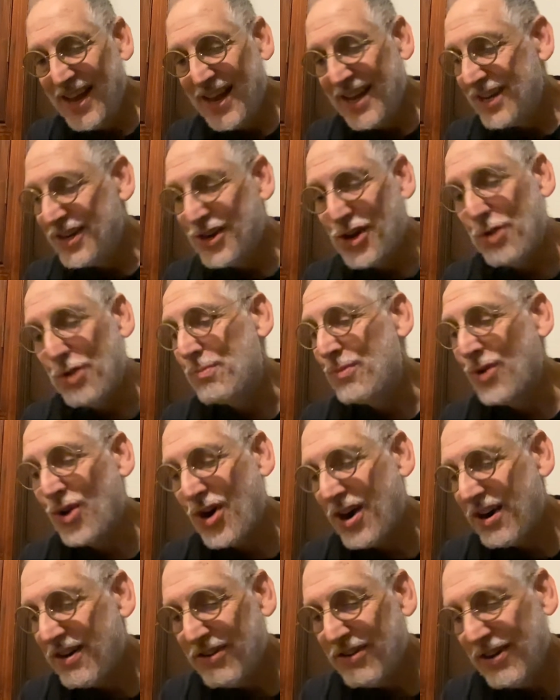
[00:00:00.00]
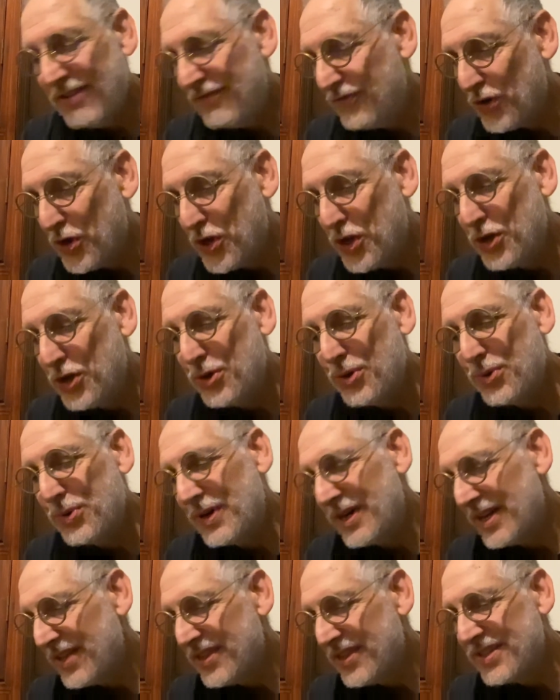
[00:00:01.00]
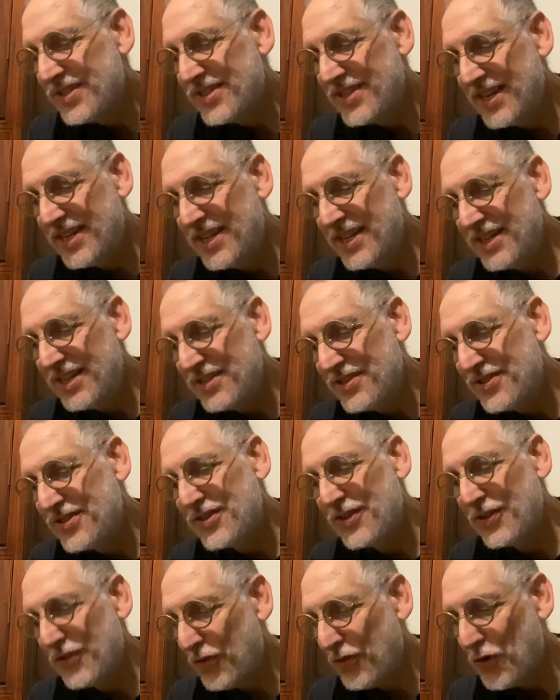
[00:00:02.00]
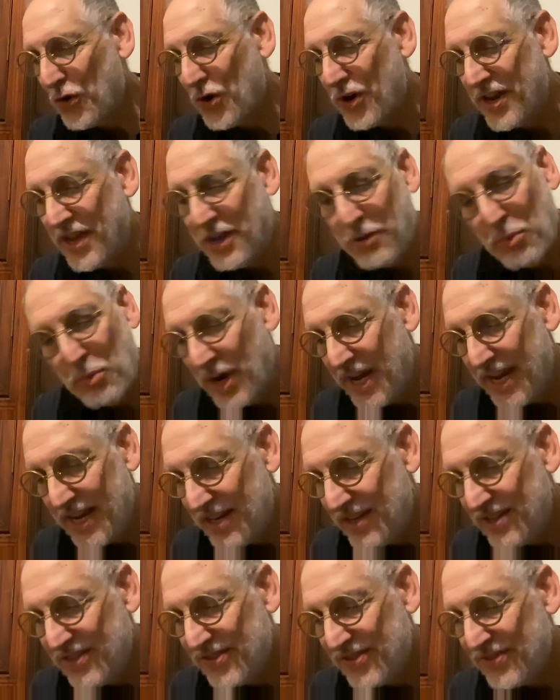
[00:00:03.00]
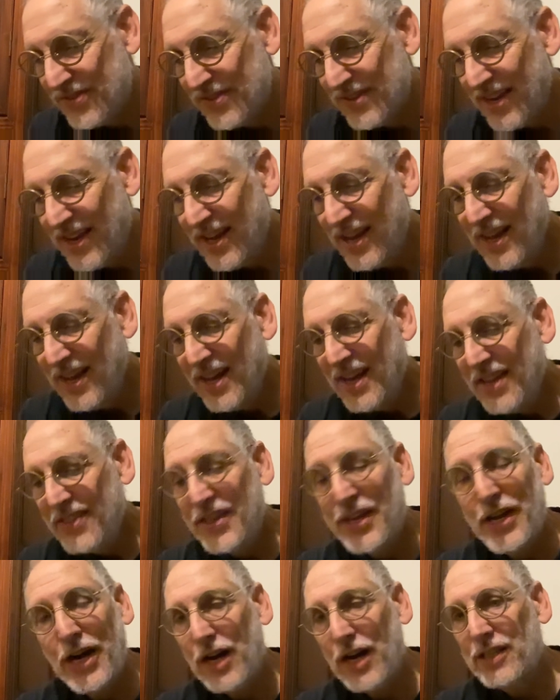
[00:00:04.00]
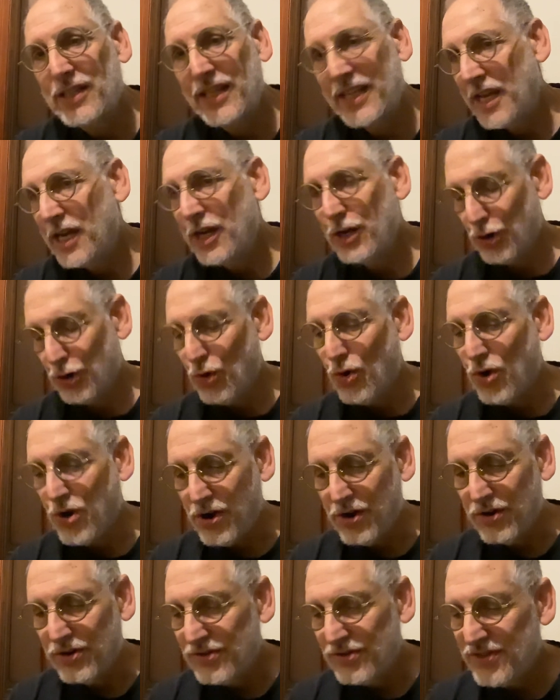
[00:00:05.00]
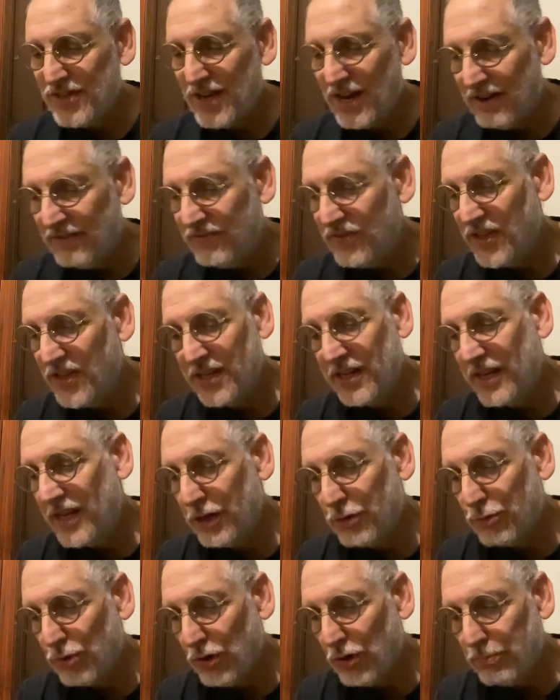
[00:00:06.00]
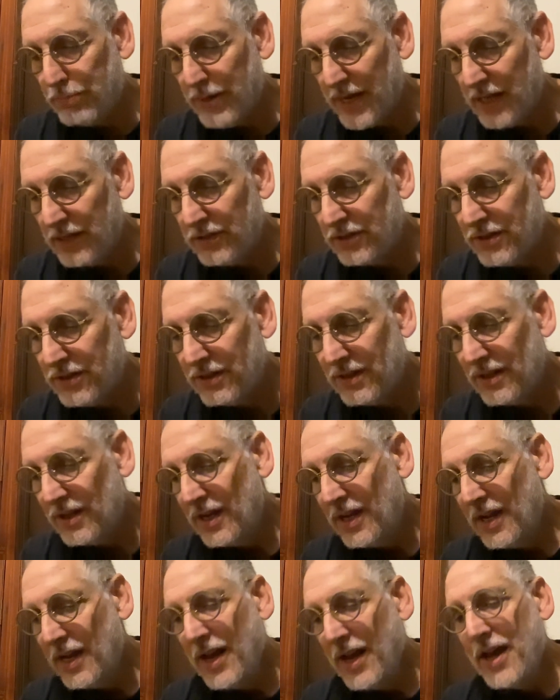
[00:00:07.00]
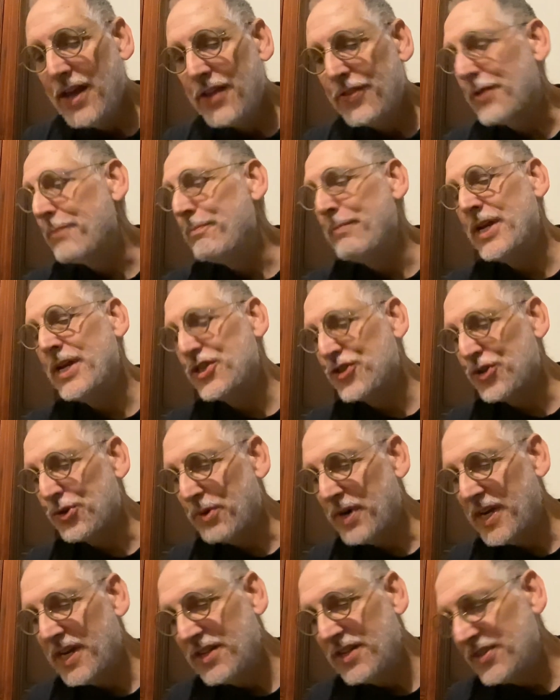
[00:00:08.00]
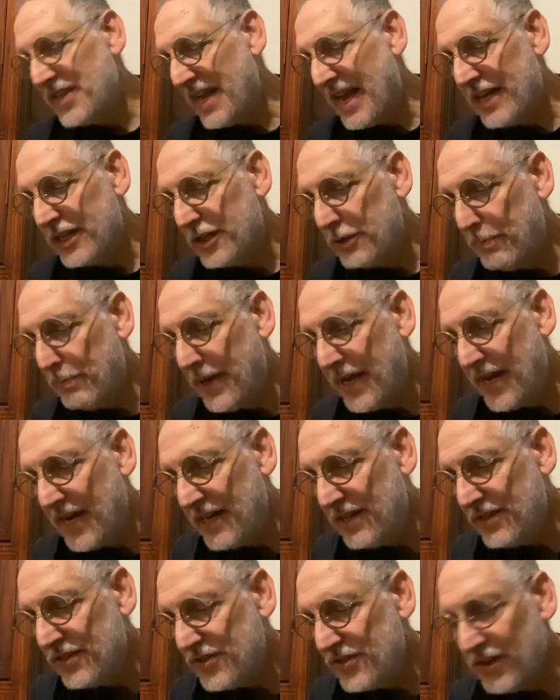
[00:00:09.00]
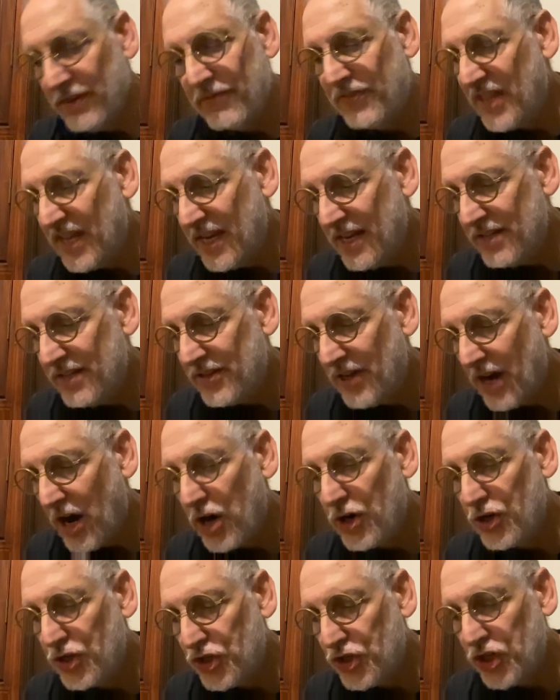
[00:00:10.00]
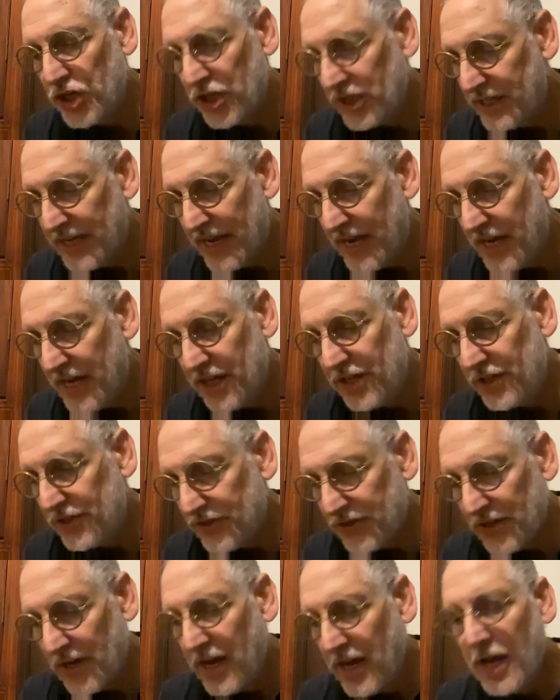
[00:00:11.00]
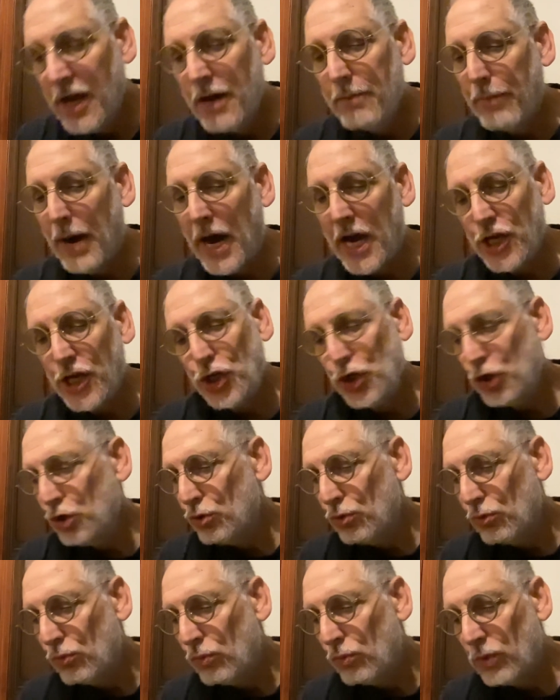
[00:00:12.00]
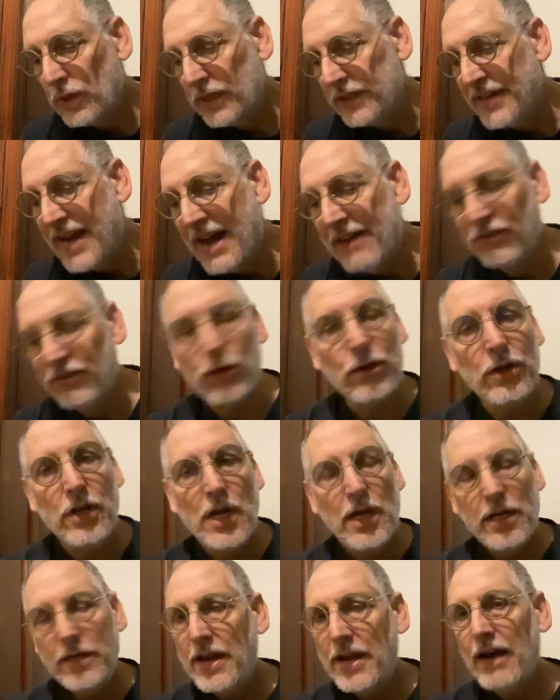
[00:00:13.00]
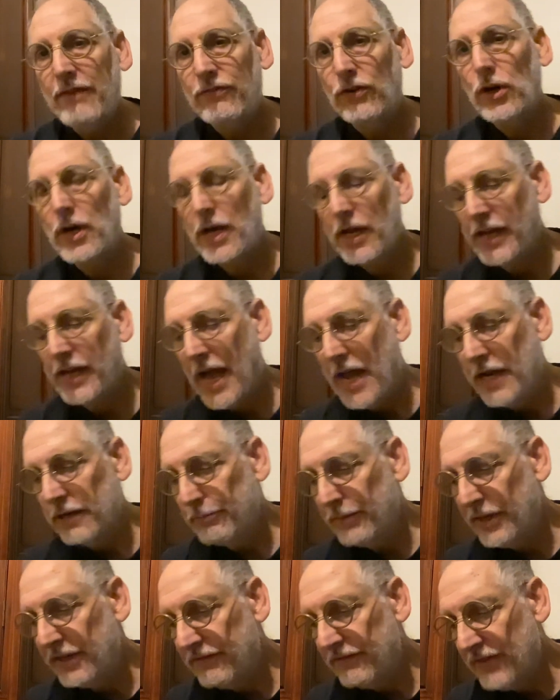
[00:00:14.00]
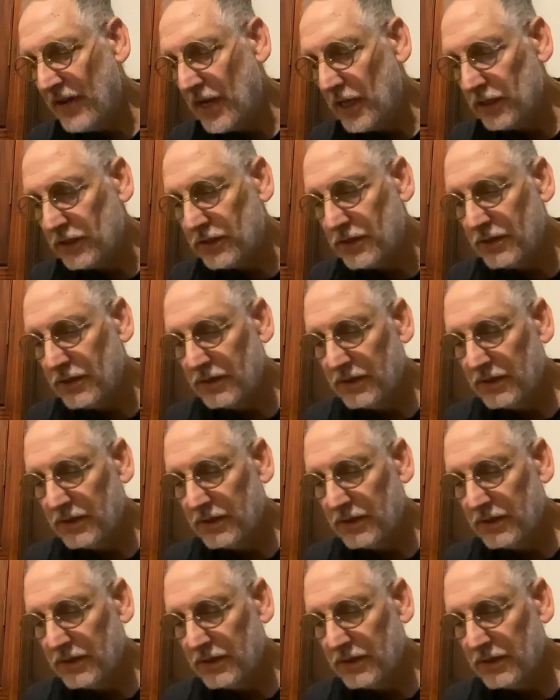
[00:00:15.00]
No more for you the city's thorny ways, the ugly corners of the Negro belt, the miseries and pains of these harsh days by you will never, never again be felt.